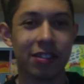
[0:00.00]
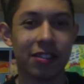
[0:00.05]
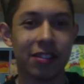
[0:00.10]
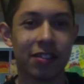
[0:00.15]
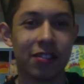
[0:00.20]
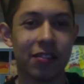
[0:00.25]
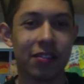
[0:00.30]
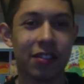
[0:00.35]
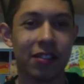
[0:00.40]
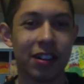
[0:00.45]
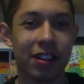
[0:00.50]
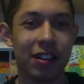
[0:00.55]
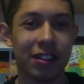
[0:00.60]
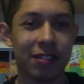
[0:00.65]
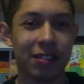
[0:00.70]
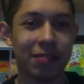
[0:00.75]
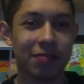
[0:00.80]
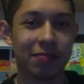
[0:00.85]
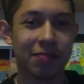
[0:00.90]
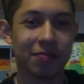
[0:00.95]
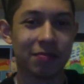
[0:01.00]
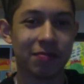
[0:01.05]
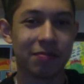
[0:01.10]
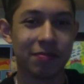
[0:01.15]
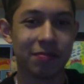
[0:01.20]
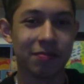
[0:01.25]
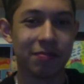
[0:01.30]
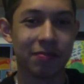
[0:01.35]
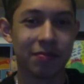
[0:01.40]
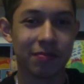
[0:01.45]
Well,
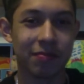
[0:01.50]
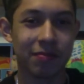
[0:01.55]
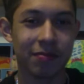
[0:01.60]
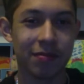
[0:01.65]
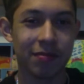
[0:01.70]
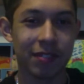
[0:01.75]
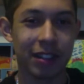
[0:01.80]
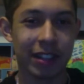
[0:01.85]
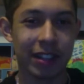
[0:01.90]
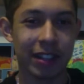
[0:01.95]
I